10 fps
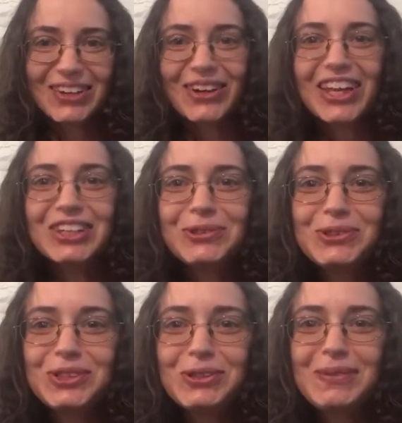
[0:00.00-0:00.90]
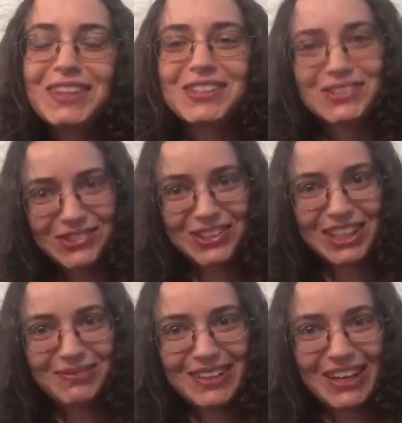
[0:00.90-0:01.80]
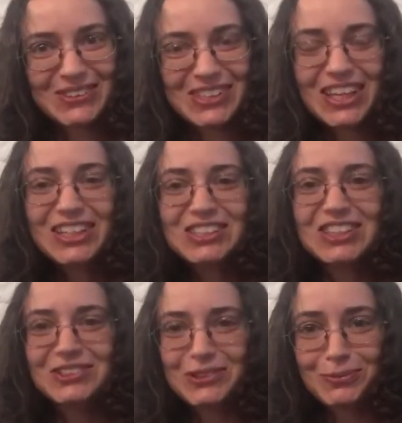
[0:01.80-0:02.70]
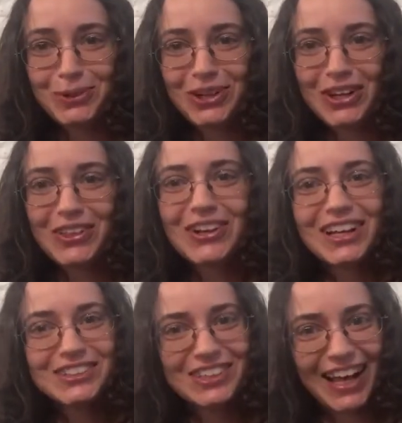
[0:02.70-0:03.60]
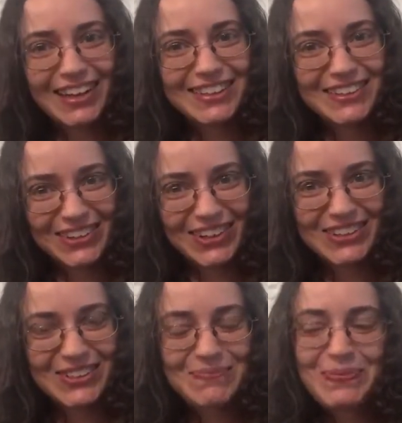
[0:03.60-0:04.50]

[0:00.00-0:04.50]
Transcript: Hello again, YouTube. This is Julia Plous, children's book author and child at heart.